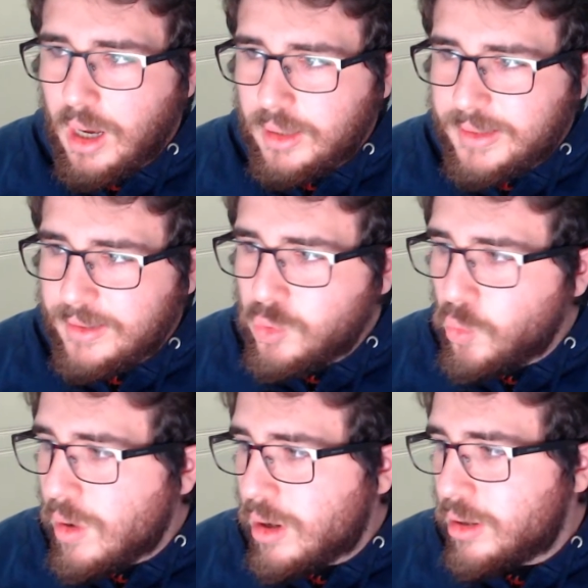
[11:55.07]
tend to
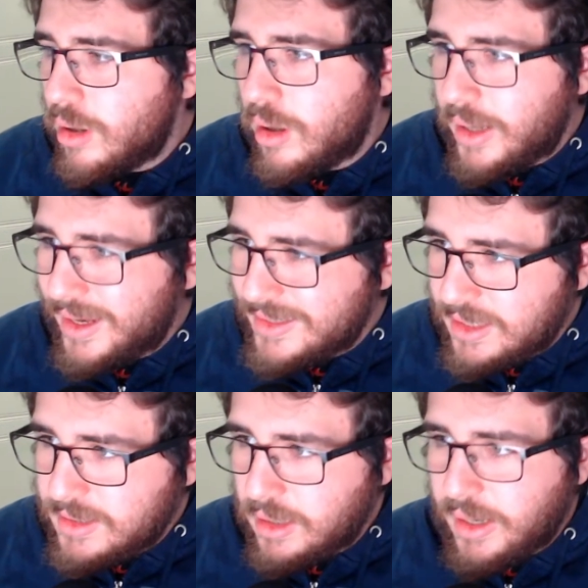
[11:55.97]
work on
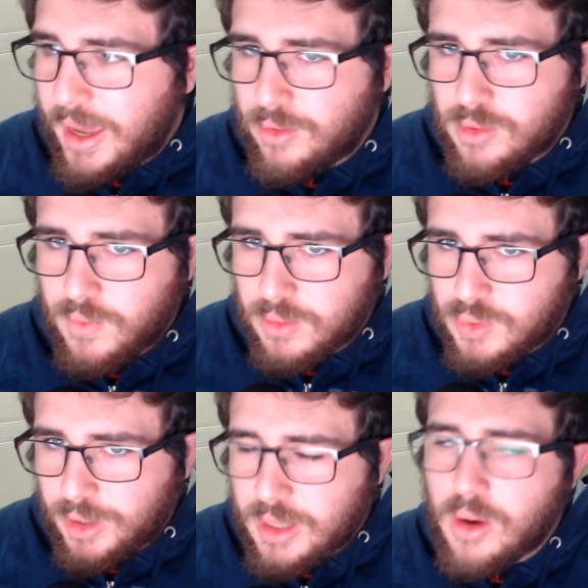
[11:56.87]
existing Android phones
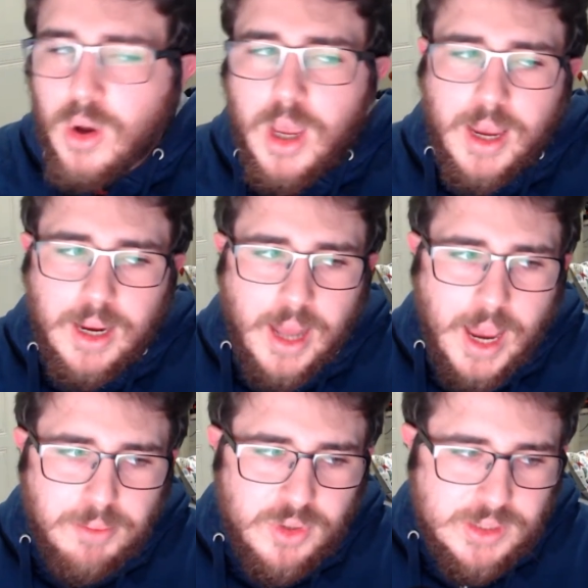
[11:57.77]
right now. And
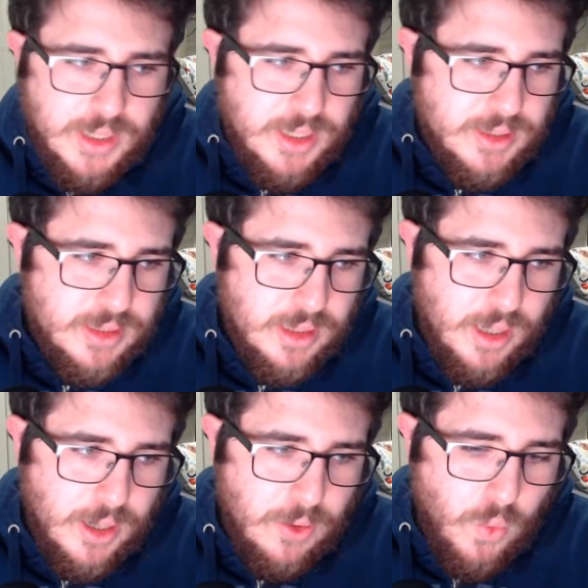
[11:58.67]
Hybris is
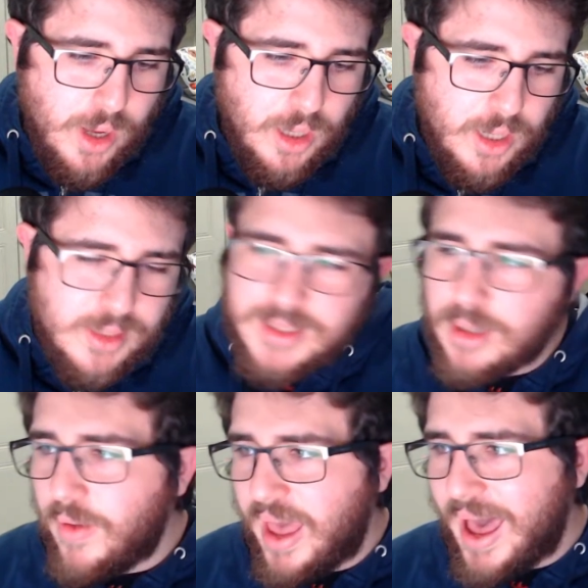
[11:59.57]
it's kind
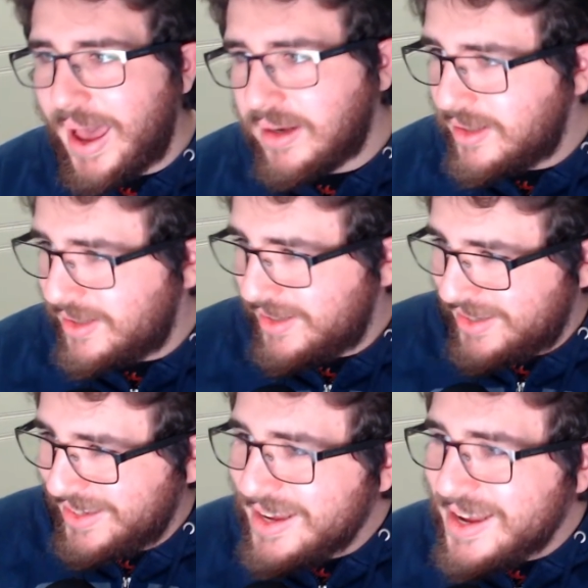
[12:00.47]
of a hack,
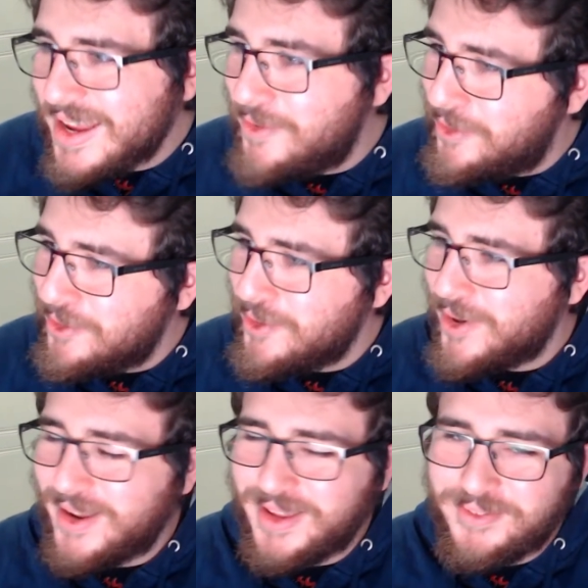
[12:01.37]
if you
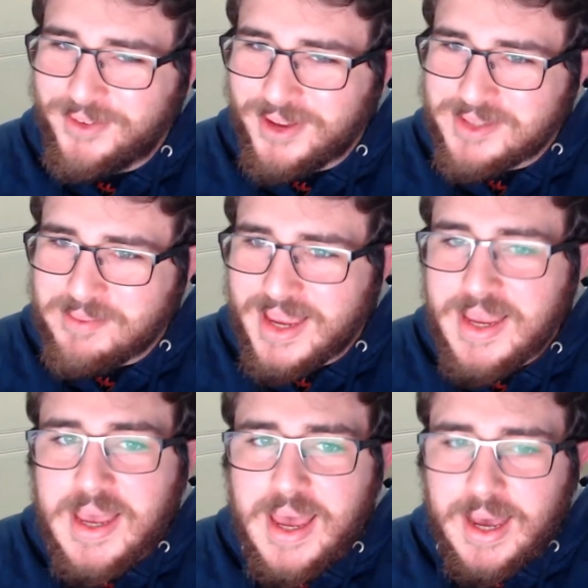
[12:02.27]
ask me.
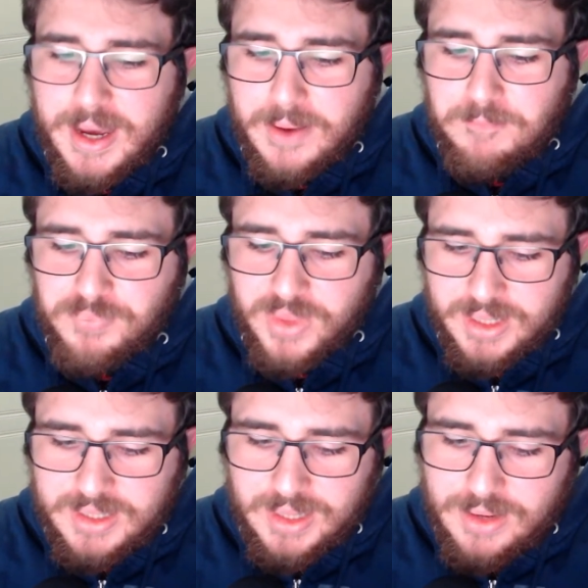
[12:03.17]

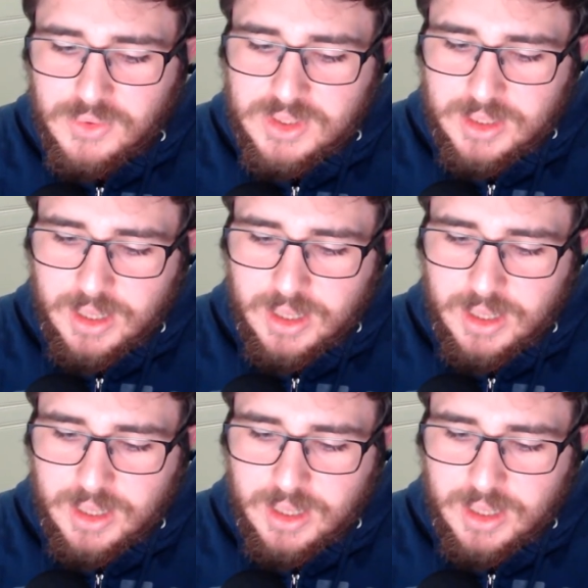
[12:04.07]
It allows